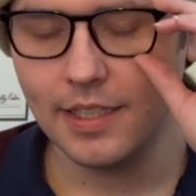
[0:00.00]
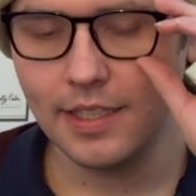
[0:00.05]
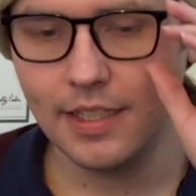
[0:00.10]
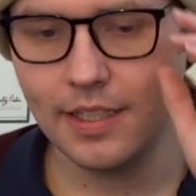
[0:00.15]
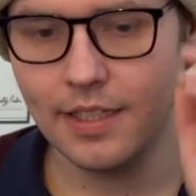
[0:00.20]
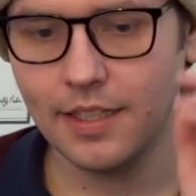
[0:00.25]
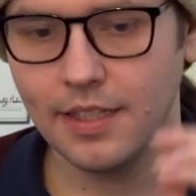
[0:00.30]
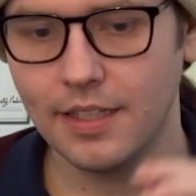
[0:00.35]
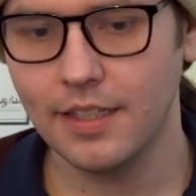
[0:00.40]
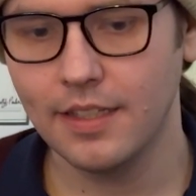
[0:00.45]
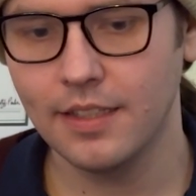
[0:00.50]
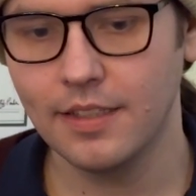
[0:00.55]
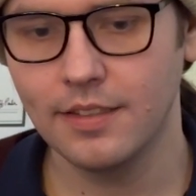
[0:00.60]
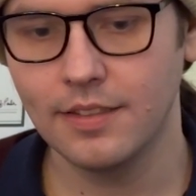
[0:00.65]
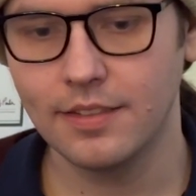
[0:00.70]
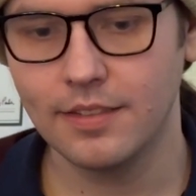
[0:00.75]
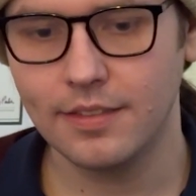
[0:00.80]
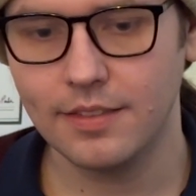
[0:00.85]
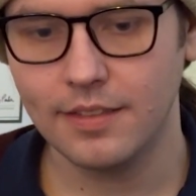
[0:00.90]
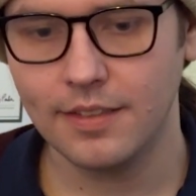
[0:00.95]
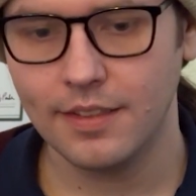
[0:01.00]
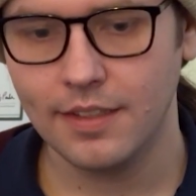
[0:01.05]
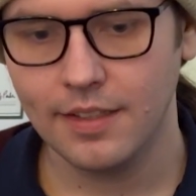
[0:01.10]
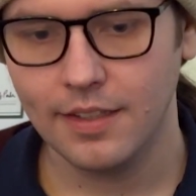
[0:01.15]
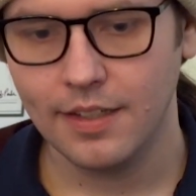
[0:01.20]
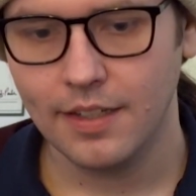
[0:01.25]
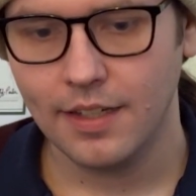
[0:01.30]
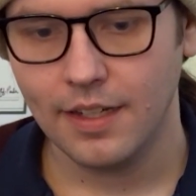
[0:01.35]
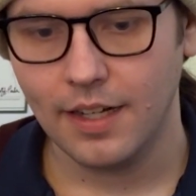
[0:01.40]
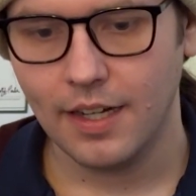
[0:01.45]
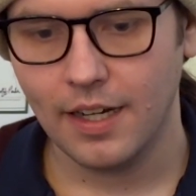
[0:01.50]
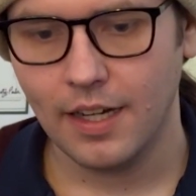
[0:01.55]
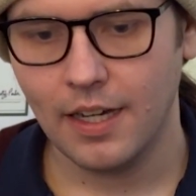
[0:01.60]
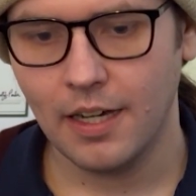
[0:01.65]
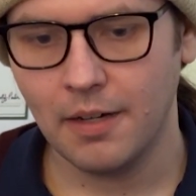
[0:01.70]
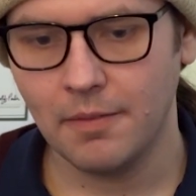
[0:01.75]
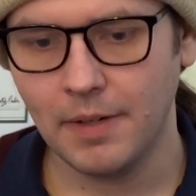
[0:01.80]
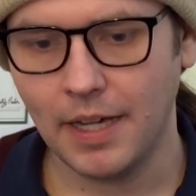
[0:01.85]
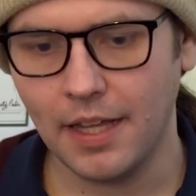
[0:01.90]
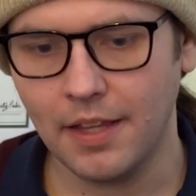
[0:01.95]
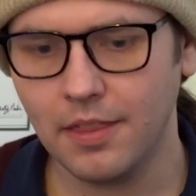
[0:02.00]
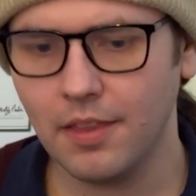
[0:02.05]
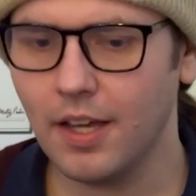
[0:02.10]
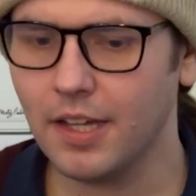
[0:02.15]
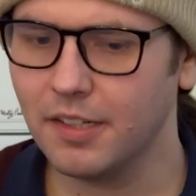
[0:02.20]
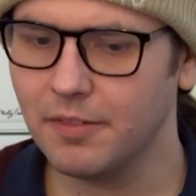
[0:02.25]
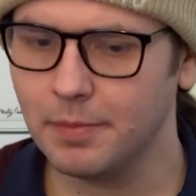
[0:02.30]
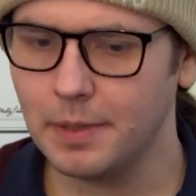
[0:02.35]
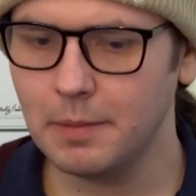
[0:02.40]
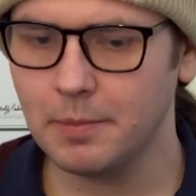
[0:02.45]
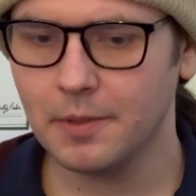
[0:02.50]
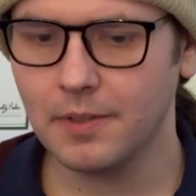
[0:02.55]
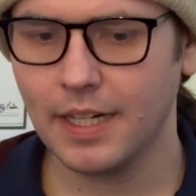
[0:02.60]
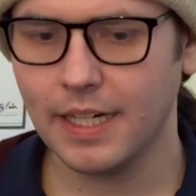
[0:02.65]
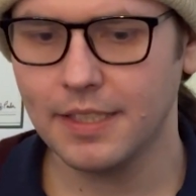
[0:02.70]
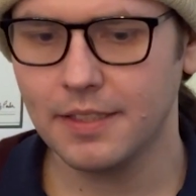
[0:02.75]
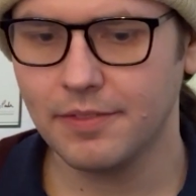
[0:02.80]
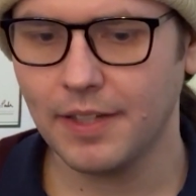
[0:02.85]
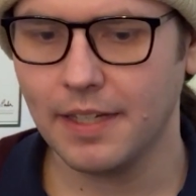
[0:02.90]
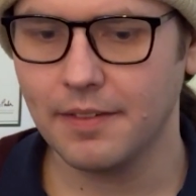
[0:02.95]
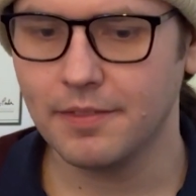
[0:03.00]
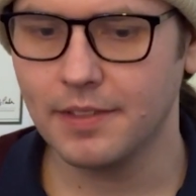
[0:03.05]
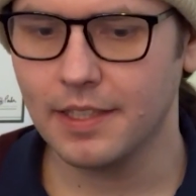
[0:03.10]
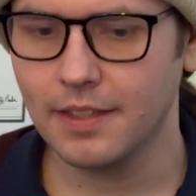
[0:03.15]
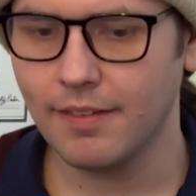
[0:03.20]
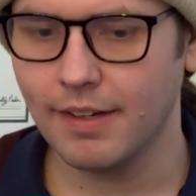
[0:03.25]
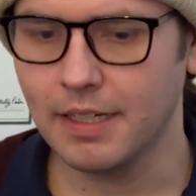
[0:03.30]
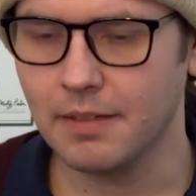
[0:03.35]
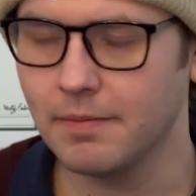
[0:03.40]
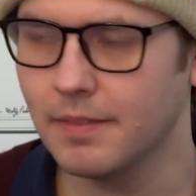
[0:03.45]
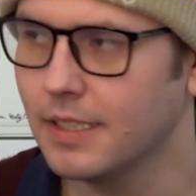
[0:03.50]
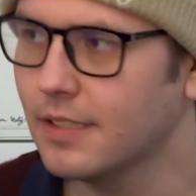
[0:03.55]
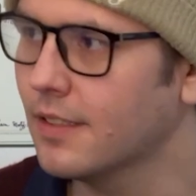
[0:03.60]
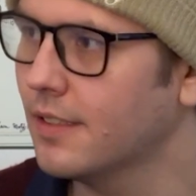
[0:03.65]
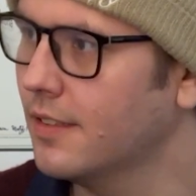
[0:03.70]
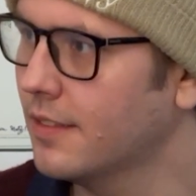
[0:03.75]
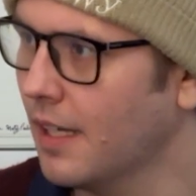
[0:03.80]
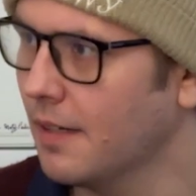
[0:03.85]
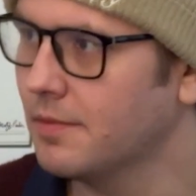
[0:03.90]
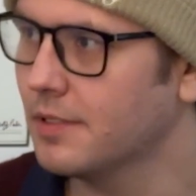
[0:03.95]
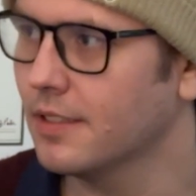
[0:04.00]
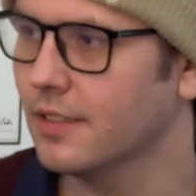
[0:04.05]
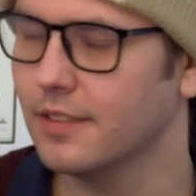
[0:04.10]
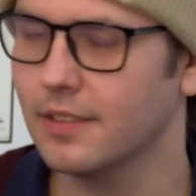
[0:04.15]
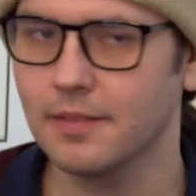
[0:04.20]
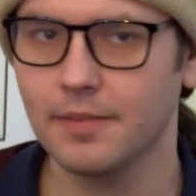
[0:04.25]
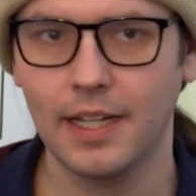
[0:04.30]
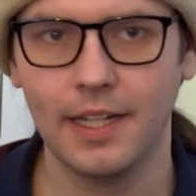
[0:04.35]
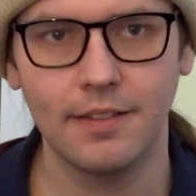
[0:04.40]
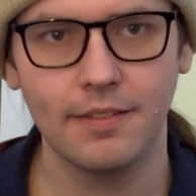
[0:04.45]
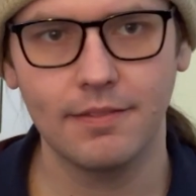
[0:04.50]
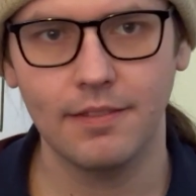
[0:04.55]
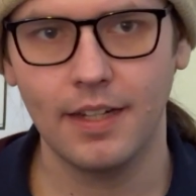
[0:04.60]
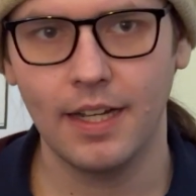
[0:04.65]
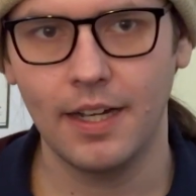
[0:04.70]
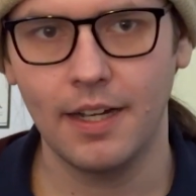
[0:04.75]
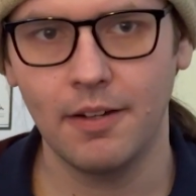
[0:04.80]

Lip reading: is a lot of people kind of have the like misconceptions about